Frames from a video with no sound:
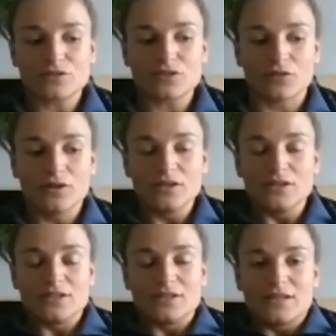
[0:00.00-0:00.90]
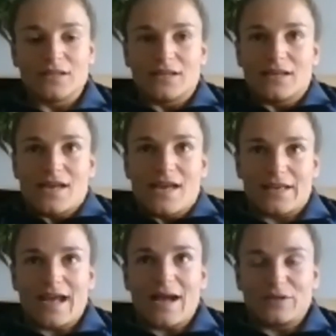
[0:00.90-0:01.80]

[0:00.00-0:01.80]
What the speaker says: So it can be